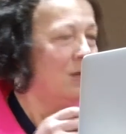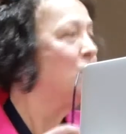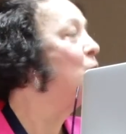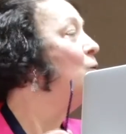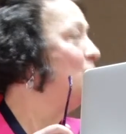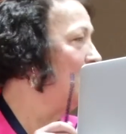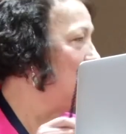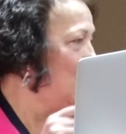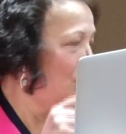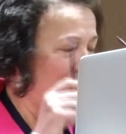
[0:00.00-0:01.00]
social
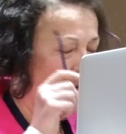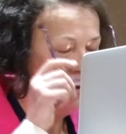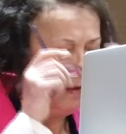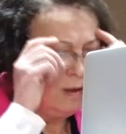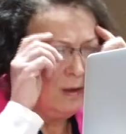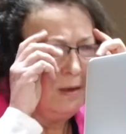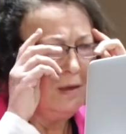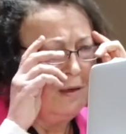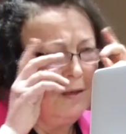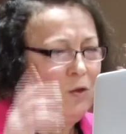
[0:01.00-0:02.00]
issue,
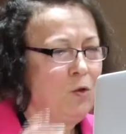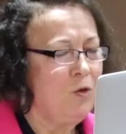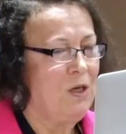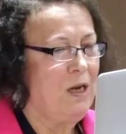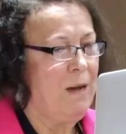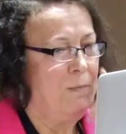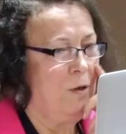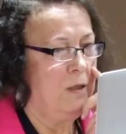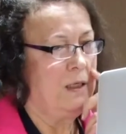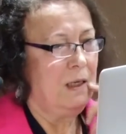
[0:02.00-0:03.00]
social and
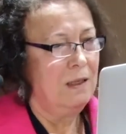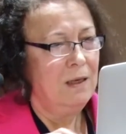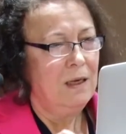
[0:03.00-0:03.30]
political.